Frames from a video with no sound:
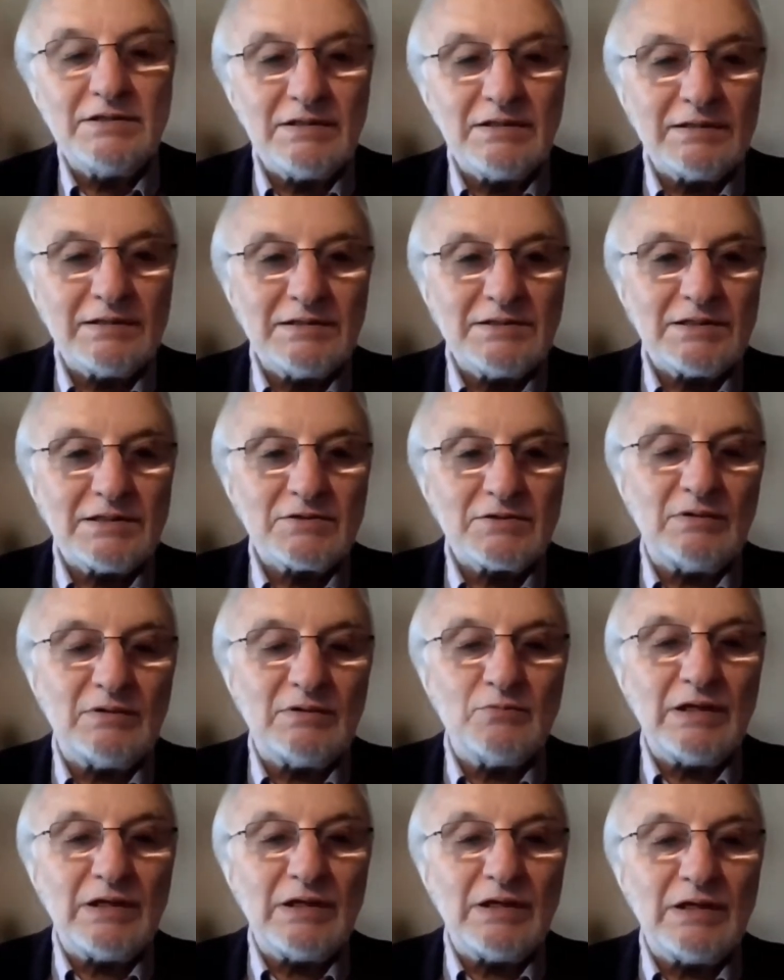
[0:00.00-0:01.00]
And
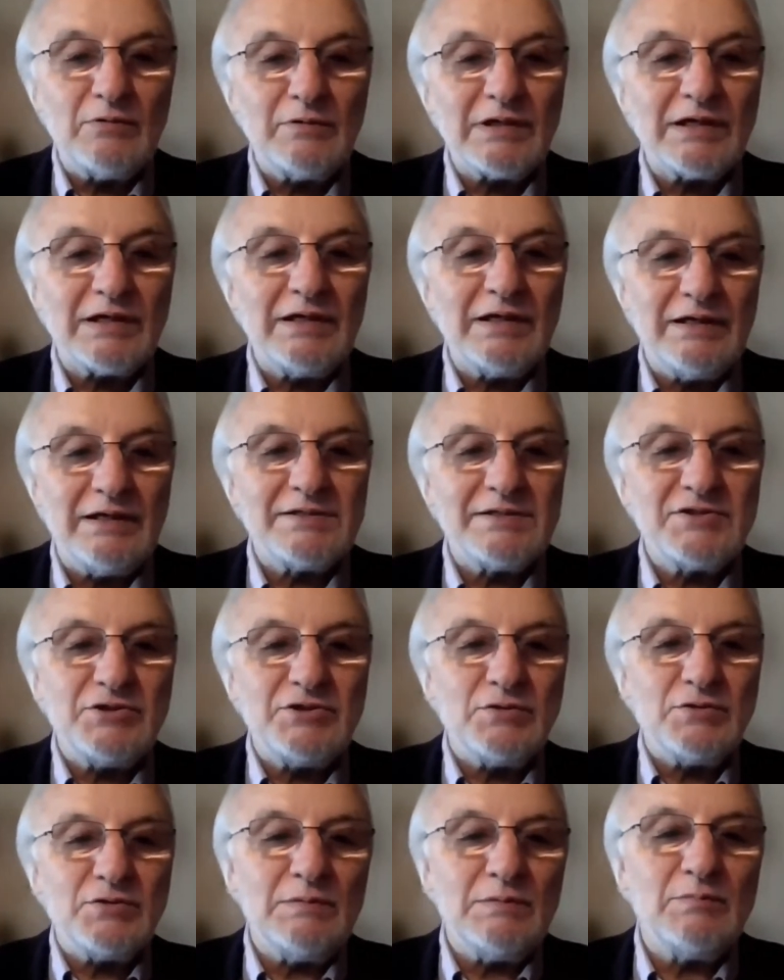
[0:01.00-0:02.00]
therefore, maybe a new
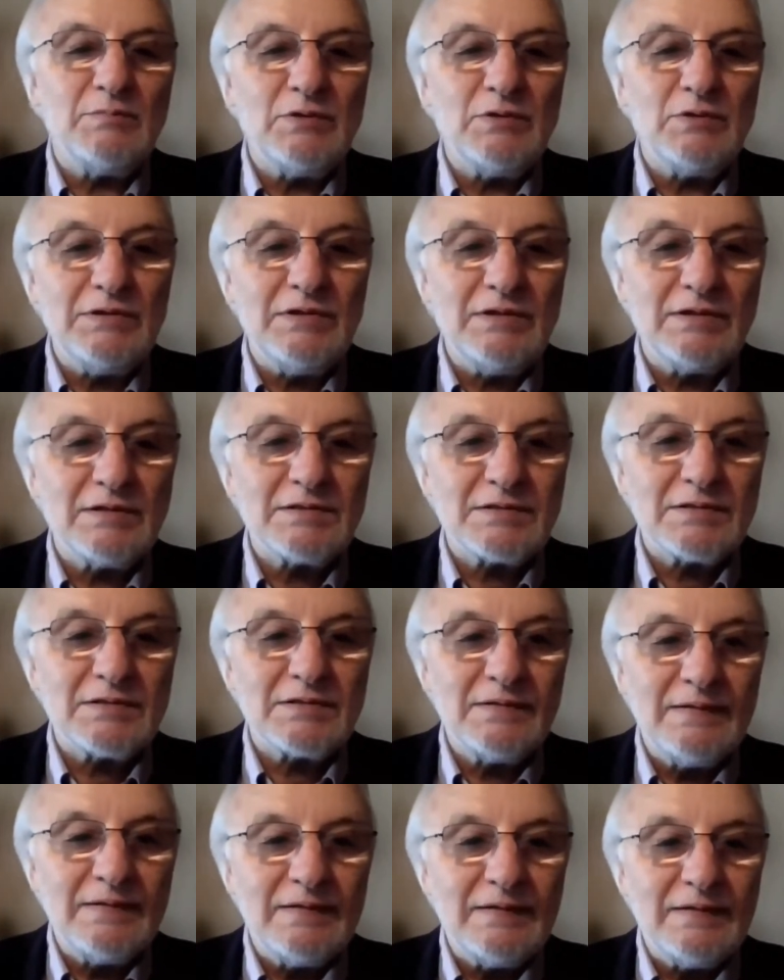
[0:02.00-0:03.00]
generation of
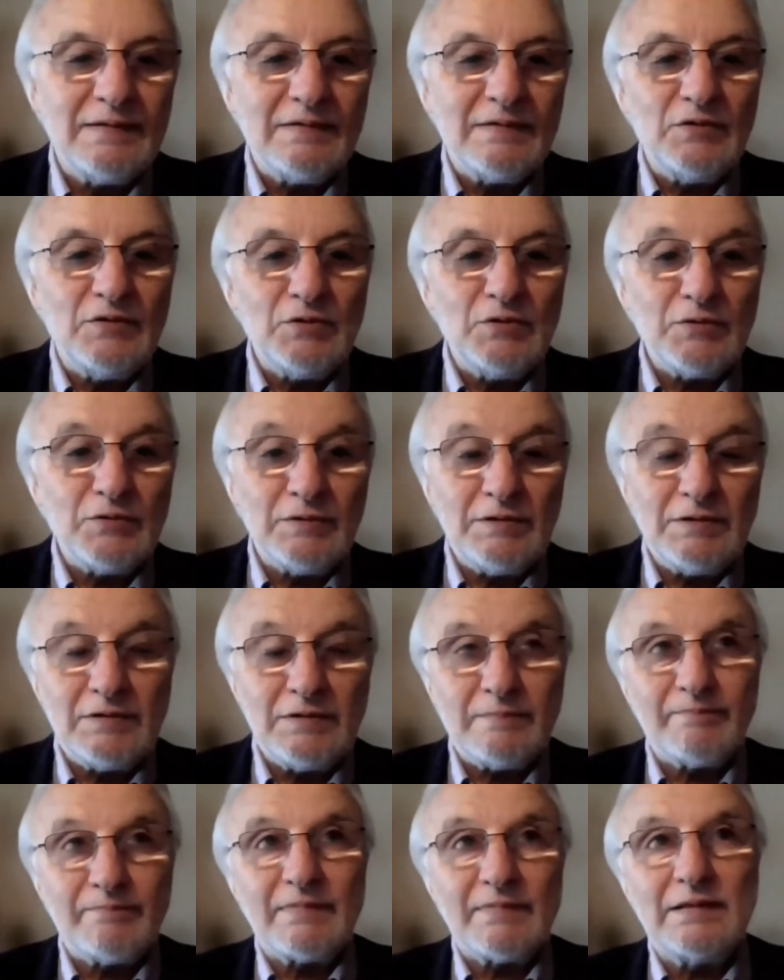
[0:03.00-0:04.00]
policies is
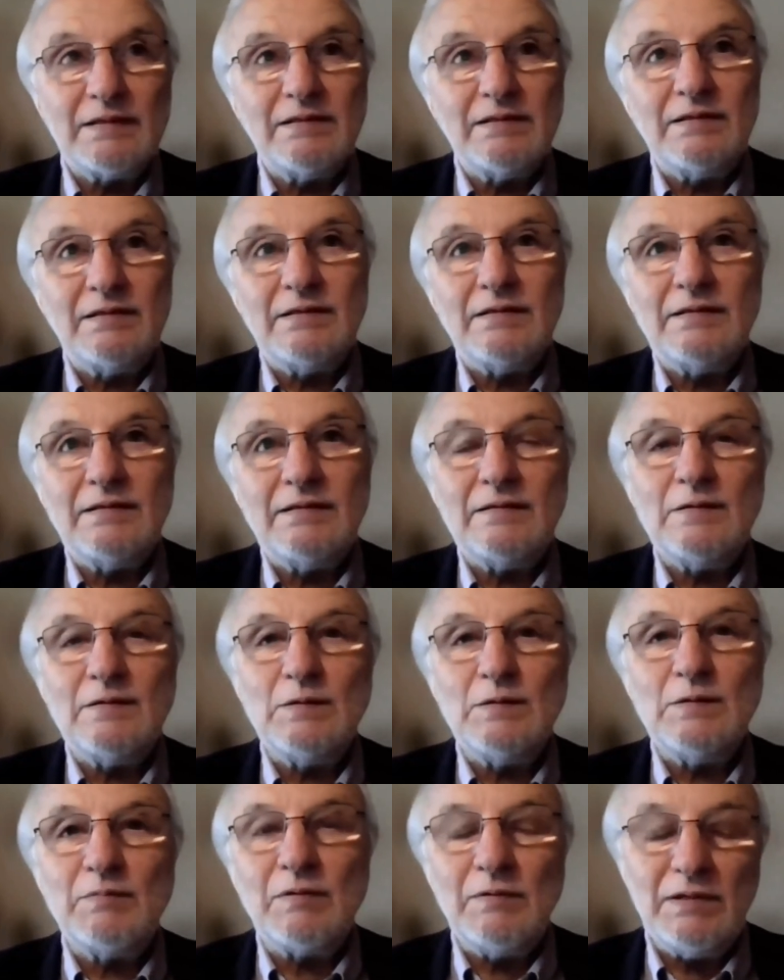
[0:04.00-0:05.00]
required
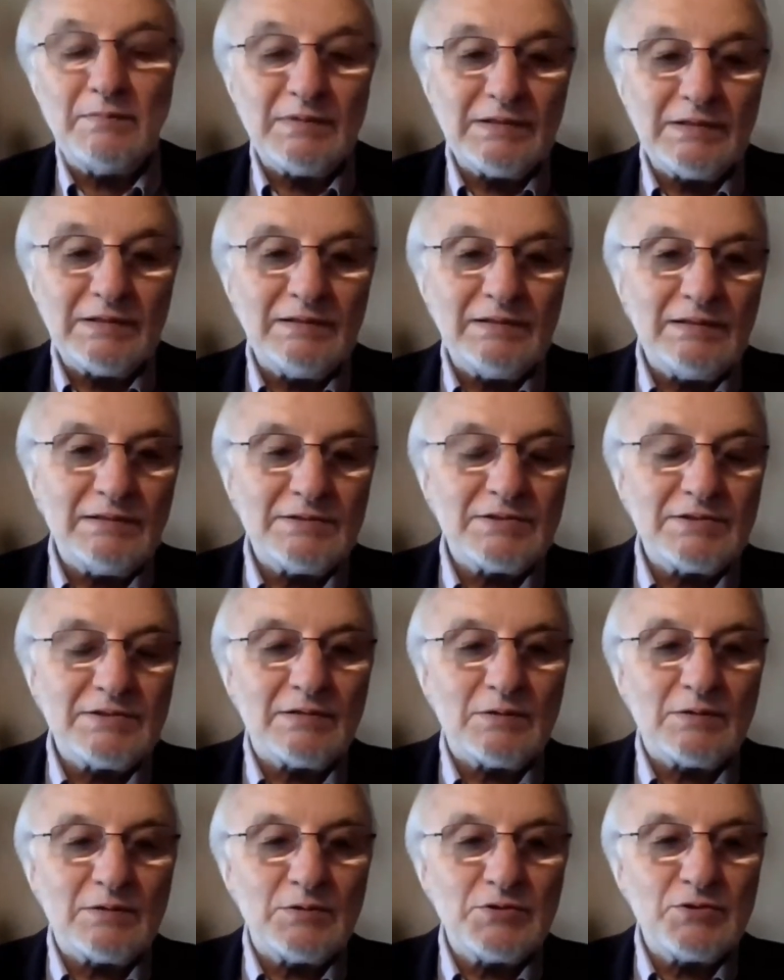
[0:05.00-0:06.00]
where
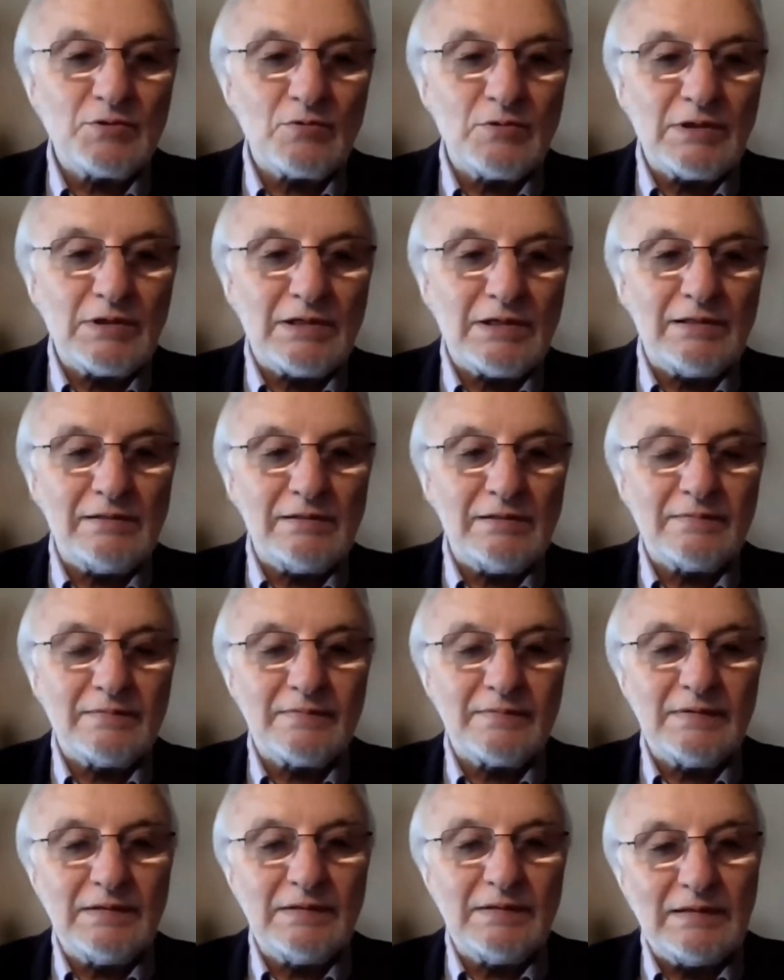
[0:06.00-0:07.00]
rural
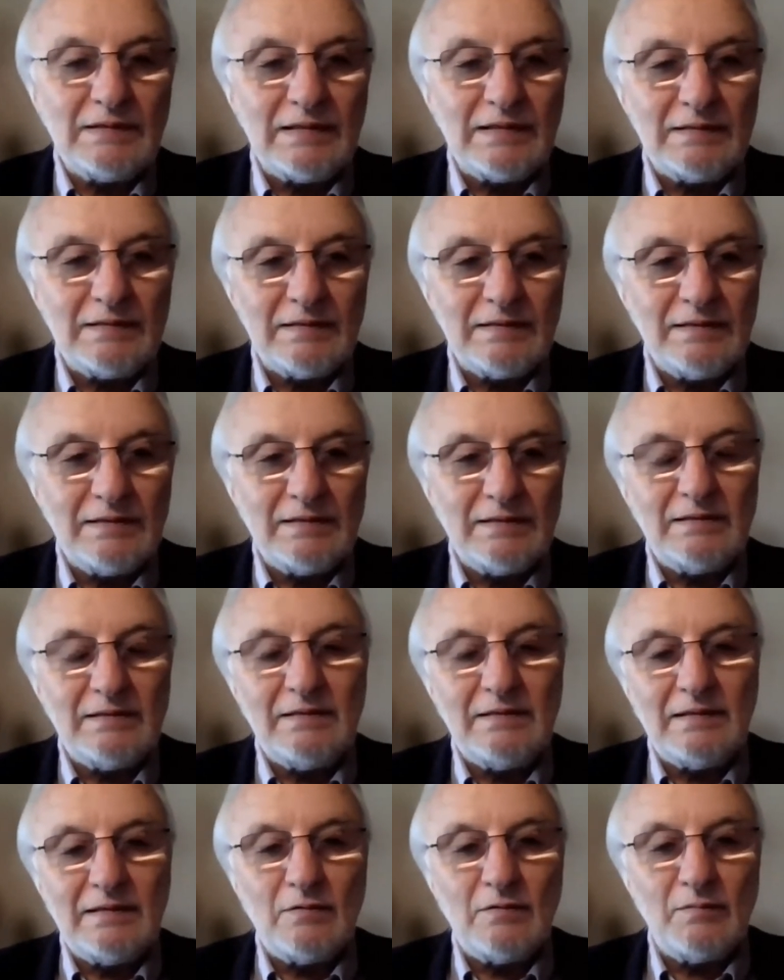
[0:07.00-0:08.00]
development problems,
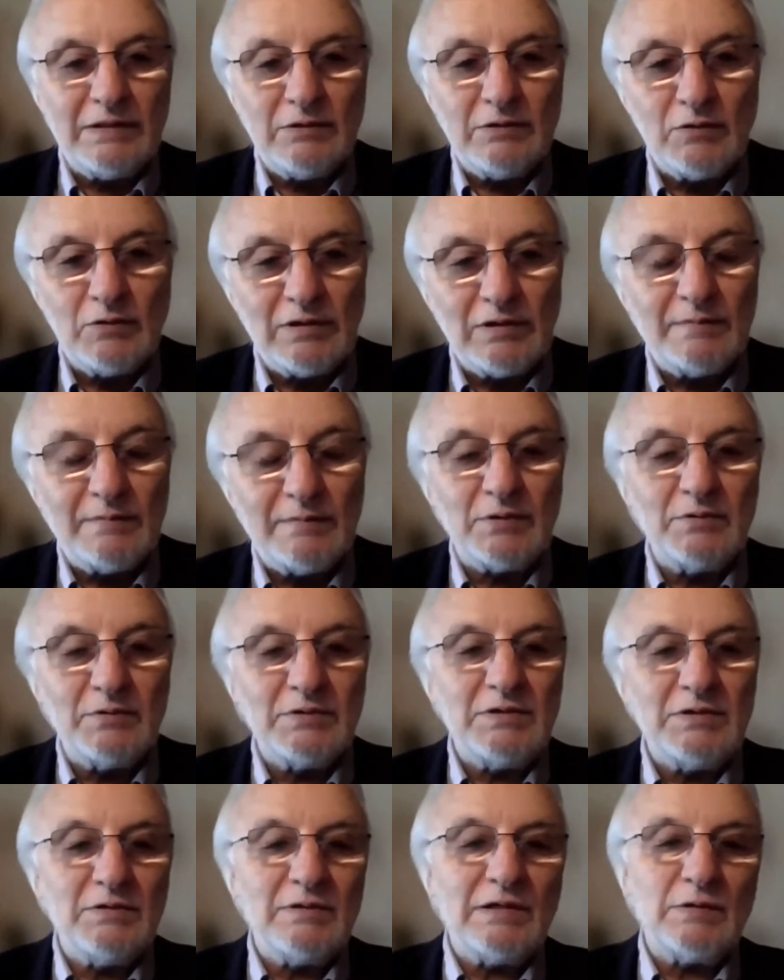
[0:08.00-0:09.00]
the
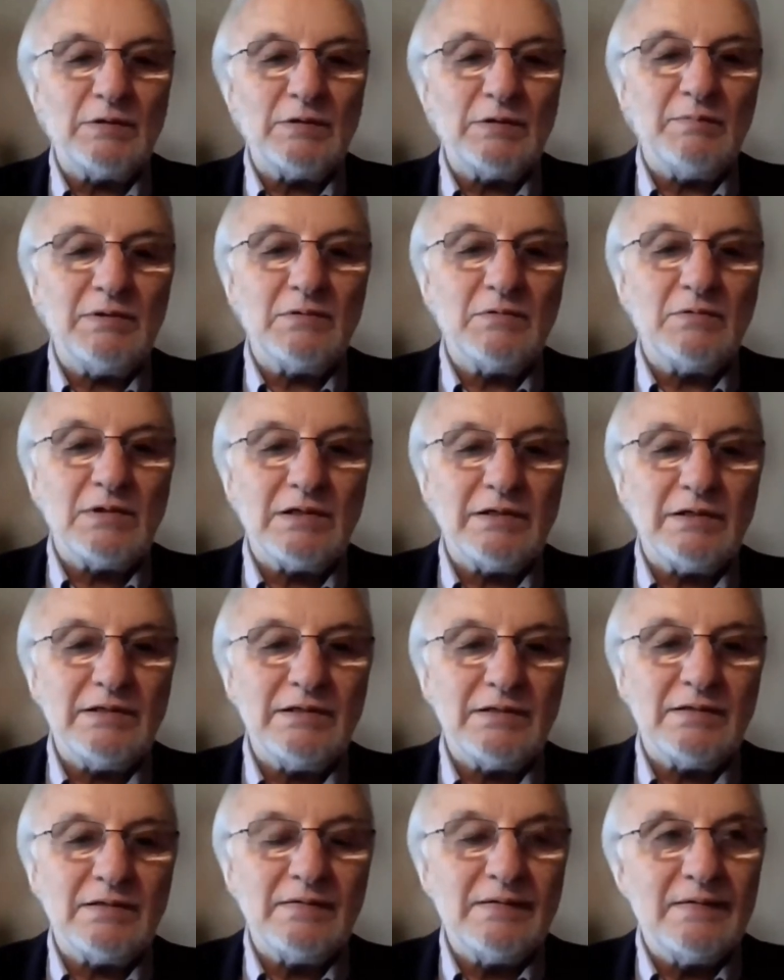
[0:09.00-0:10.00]
um, increase of
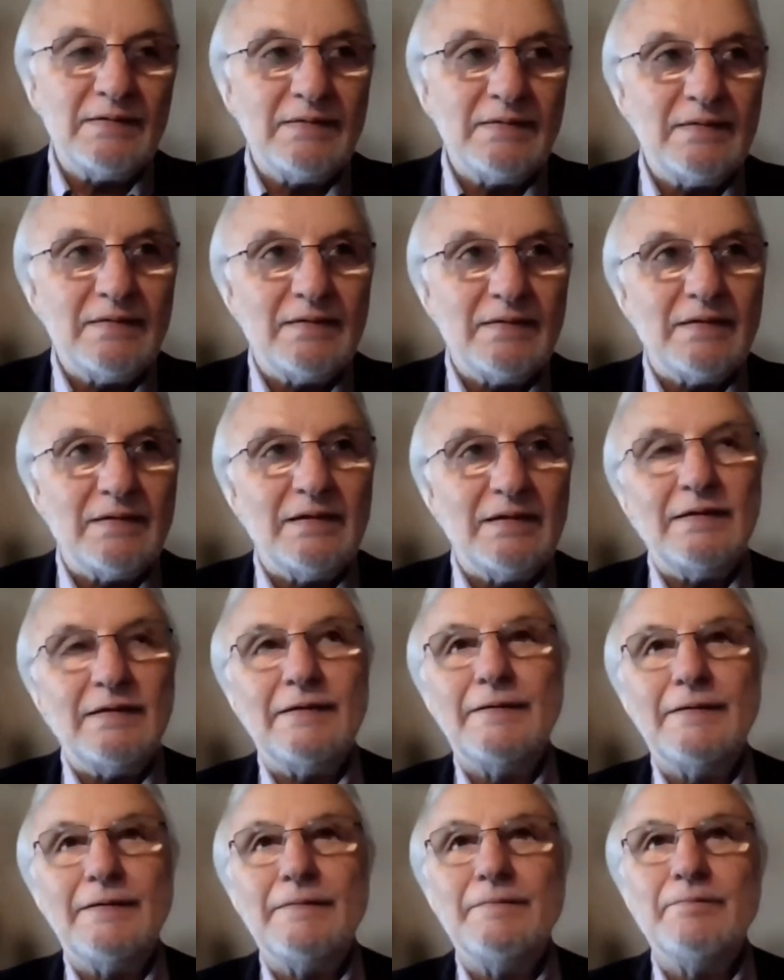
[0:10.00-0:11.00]
agricultural and
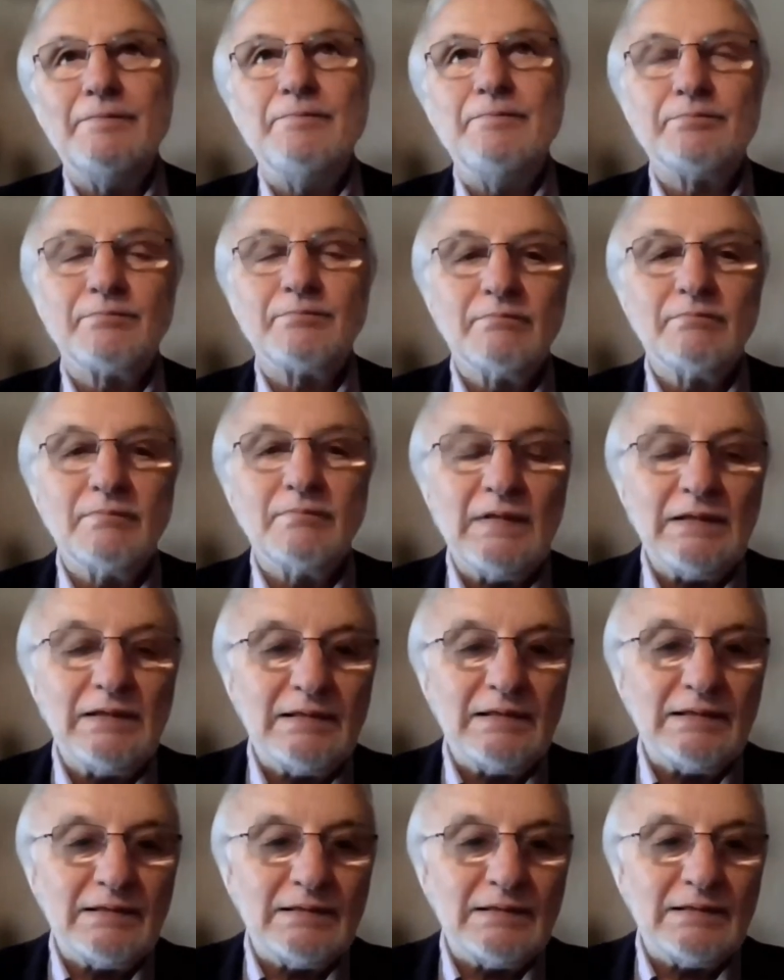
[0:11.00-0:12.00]
livestock uh,
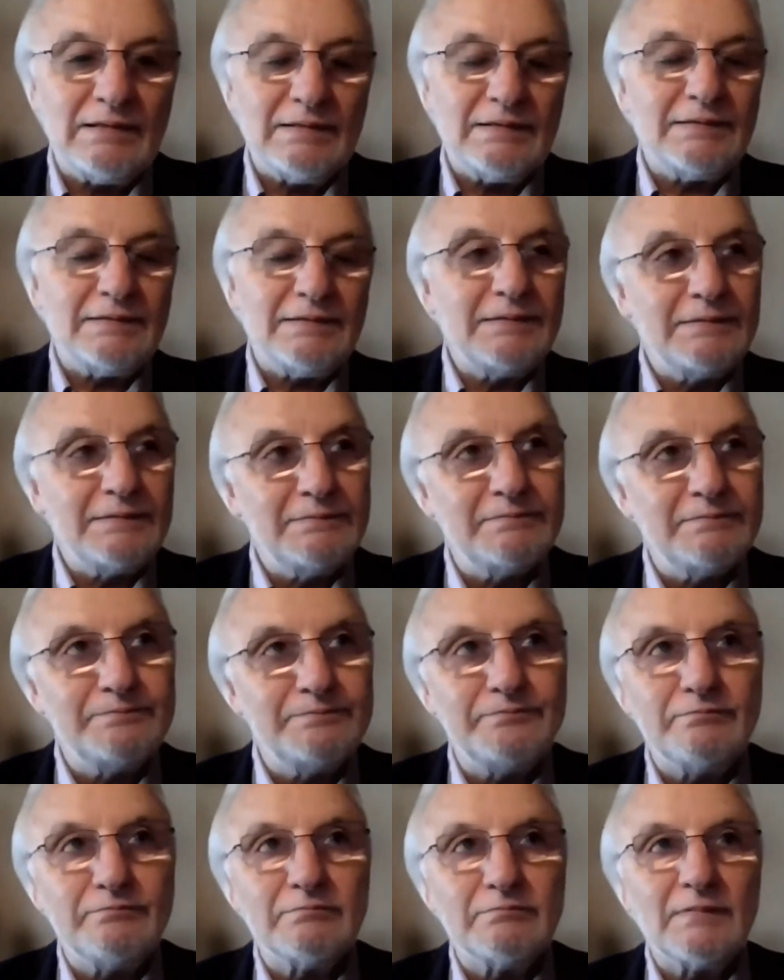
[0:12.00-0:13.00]
hmm, productivity,